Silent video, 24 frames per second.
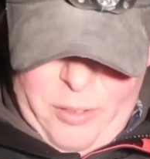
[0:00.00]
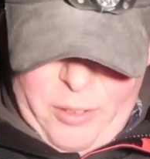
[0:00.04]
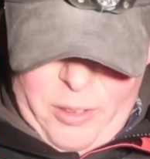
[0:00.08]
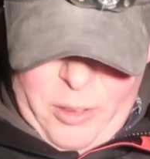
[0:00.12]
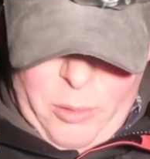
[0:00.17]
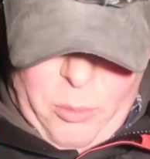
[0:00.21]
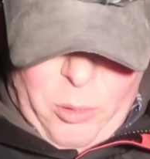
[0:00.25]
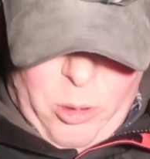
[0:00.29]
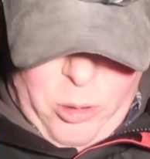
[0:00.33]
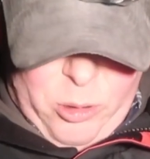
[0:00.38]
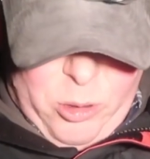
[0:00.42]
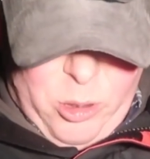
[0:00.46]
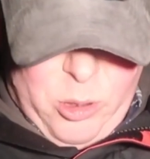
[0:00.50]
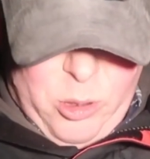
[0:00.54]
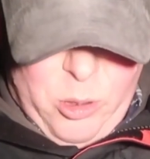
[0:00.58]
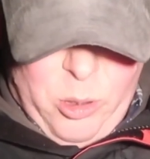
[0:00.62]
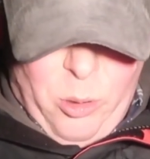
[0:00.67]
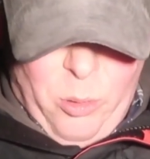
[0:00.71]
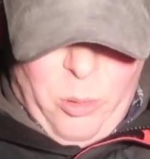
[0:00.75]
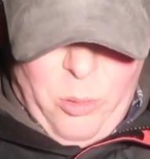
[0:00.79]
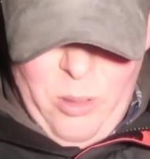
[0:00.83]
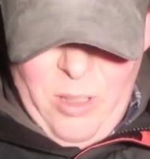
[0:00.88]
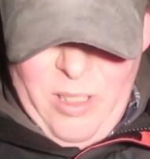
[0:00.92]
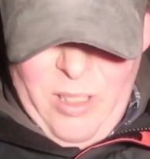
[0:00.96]
if it was at
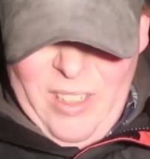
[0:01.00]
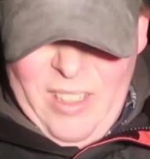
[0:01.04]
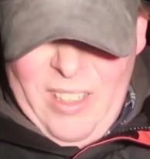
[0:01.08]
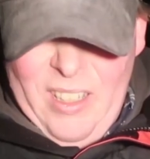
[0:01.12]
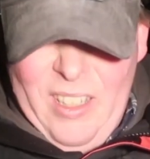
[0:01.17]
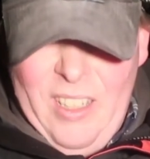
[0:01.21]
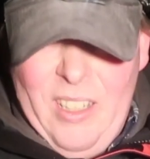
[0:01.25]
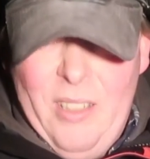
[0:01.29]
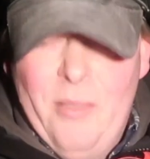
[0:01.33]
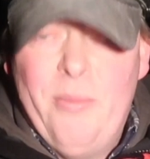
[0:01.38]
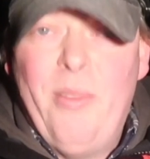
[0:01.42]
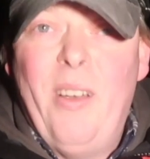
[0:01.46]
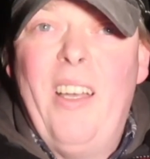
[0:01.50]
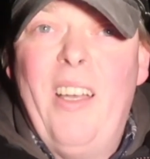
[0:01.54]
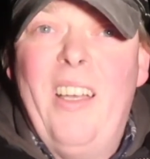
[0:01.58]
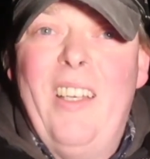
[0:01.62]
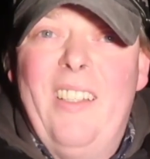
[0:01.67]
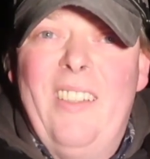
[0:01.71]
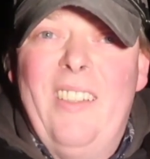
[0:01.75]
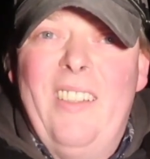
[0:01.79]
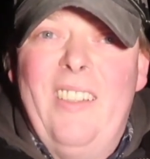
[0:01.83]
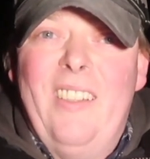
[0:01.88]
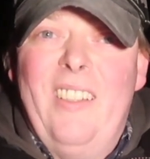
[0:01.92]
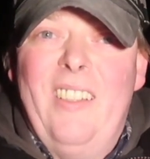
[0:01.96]
all,
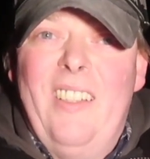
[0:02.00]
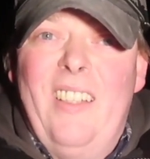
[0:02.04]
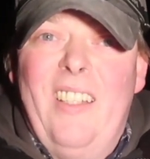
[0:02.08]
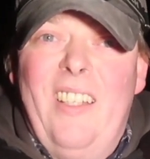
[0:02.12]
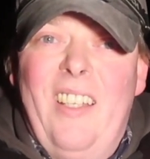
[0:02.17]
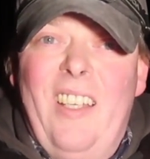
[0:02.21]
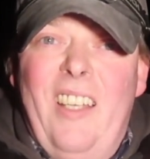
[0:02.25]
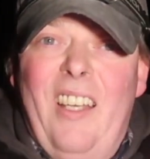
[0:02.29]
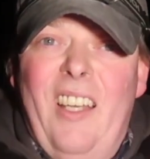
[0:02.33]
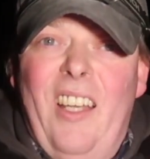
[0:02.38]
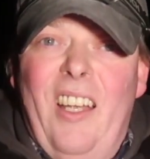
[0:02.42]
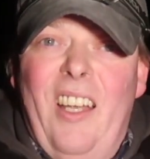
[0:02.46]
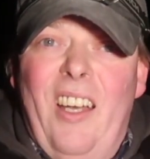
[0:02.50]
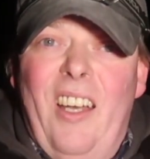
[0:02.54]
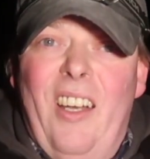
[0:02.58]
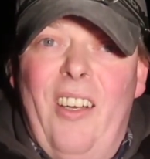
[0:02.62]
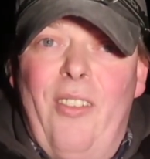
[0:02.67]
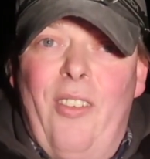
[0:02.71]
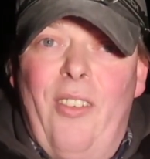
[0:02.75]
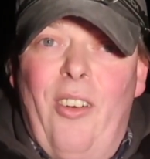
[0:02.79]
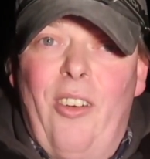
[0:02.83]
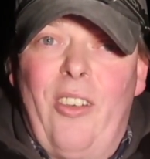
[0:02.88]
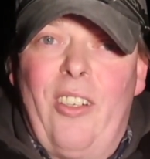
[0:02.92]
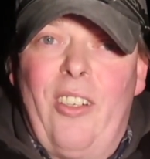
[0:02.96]
but
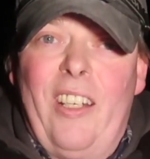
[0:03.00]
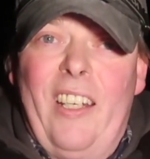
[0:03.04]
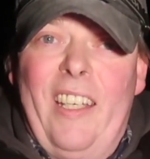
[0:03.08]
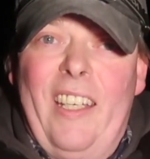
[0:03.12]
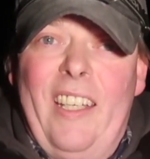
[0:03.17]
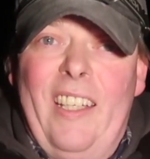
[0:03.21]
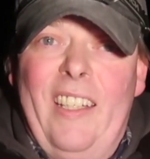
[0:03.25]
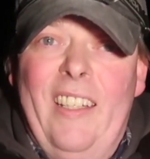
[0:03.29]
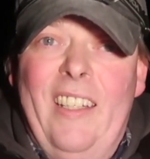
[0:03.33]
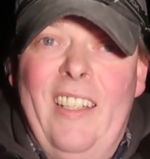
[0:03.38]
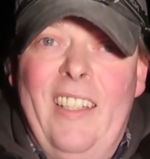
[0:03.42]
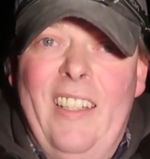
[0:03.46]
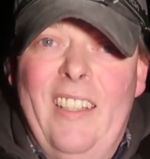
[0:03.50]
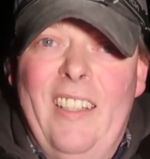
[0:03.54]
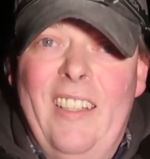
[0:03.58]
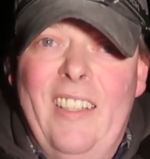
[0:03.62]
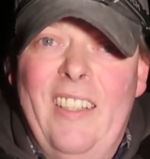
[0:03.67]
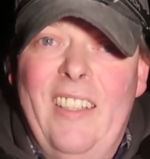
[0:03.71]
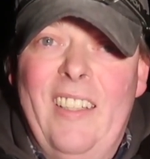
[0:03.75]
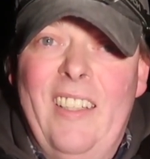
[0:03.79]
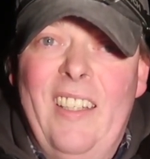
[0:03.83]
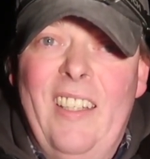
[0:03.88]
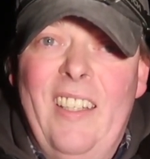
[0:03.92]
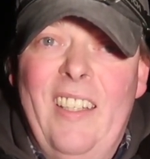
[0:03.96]
a rockling,
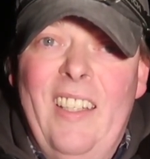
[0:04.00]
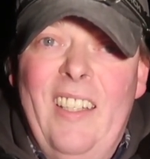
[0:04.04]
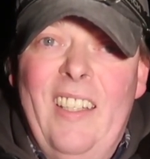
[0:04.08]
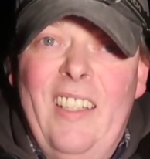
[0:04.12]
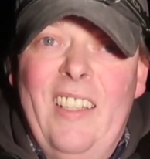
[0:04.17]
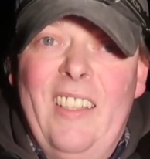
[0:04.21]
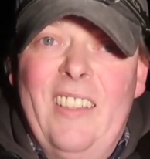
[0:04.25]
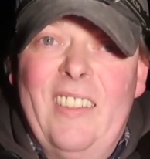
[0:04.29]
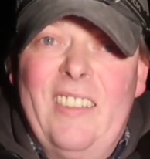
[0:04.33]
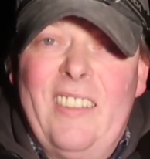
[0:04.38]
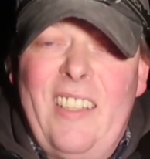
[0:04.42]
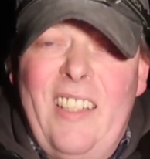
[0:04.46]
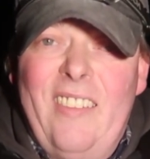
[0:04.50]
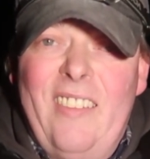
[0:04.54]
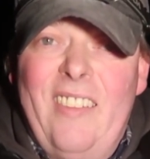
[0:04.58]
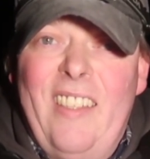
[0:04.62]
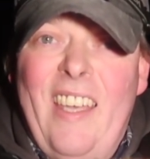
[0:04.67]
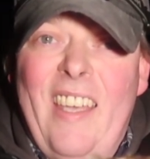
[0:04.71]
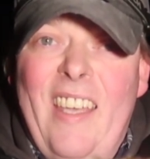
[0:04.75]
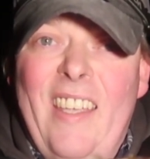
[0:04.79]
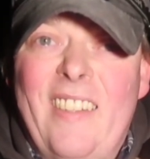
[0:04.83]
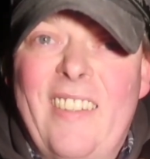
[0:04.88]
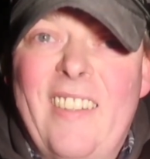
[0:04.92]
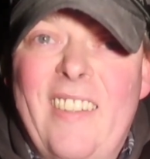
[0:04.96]
so
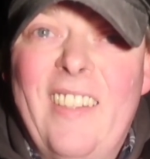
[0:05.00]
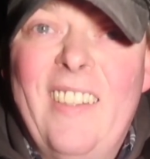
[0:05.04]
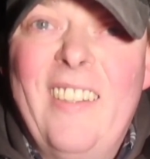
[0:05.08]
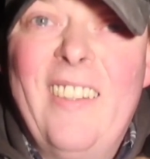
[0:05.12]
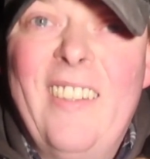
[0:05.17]
yes.